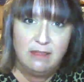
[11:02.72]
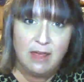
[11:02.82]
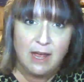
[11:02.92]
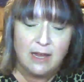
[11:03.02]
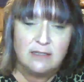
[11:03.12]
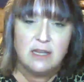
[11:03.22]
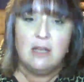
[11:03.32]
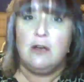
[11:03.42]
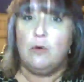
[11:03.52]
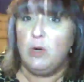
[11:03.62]
that?
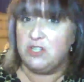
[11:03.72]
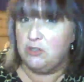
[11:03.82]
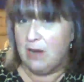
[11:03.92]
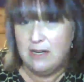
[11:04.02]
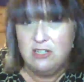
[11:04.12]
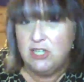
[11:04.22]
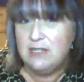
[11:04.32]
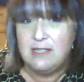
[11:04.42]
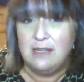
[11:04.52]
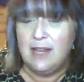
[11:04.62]
What
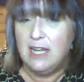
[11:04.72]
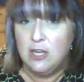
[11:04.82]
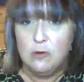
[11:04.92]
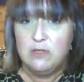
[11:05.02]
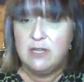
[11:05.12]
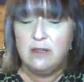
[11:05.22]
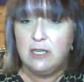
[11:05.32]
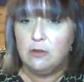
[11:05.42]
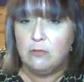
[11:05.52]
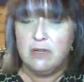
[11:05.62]
strategies did they use in the
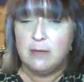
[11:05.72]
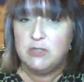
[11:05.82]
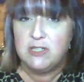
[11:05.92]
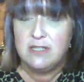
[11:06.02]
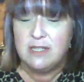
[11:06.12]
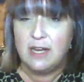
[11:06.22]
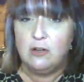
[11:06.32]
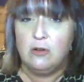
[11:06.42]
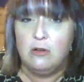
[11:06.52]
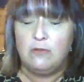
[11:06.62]
guilt redemption
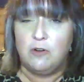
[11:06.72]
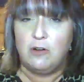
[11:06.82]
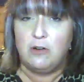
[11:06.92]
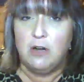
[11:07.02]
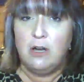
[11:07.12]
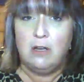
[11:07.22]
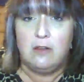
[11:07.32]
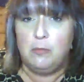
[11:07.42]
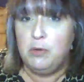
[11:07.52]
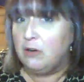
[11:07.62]
cycle for
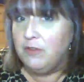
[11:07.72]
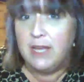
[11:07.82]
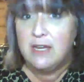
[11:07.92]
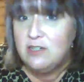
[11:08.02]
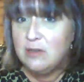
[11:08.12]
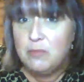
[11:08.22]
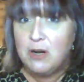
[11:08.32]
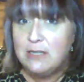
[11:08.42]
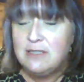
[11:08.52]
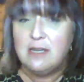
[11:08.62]
their purification
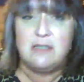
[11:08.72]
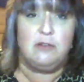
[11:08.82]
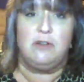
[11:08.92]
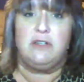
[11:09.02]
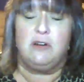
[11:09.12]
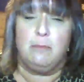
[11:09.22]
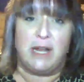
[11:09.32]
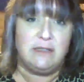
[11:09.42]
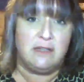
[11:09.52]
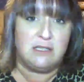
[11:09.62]
process to return
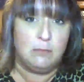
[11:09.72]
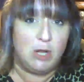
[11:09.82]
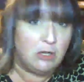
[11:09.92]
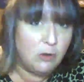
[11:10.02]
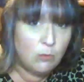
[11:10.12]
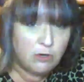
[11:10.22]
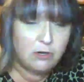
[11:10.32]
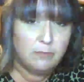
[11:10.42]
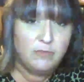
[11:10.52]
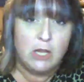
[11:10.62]
back to the symbolic
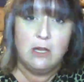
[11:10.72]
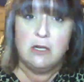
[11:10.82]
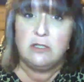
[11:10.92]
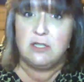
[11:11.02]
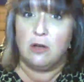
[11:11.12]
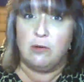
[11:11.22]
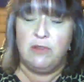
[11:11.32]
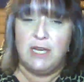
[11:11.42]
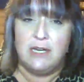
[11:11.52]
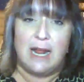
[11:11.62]
order? So
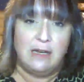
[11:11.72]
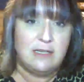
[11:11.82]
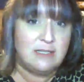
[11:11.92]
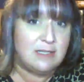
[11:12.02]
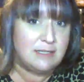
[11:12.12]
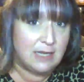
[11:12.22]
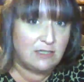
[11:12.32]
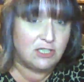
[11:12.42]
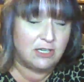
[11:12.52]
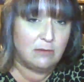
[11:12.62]
the analysis
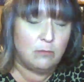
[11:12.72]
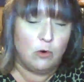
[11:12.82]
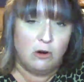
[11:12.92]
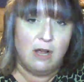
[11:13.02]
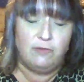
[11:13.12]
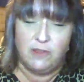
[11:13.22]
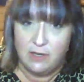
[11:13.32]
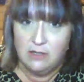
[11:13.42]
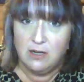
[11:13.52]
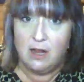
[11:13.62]
section, more often
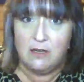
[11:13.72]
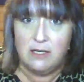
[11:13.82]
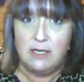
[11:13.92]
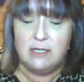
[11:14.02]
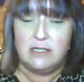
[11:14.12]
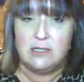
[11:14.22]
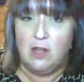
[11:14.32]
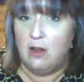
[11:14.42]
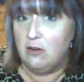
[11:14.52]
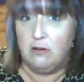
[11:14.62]
than not, is
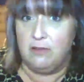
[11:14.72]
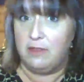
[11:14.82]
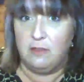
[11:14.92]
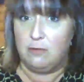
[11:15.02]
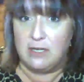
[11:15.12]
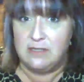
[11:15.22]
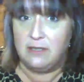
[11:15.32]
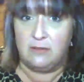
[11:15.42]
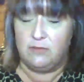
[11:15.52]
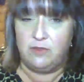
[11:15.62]
longer than the rest
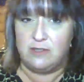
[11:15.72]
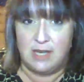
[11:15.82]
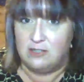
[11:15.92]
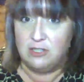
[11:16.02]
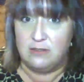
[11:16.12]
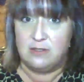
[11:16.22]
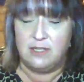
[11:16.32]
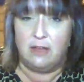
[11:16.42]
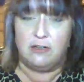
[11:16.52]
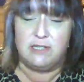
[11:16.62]
of the sections,
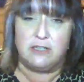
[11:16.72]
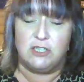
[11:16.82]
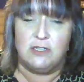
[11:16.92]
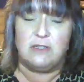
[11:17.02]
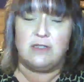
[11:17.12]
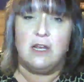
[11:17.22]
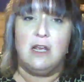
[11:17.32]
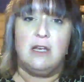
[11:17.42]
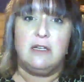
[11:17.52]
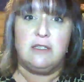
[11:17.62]
the other sections.
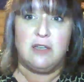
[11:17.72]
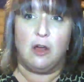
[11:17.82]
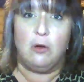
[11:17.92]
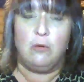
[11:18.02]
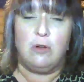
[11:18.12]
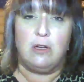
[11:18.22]
So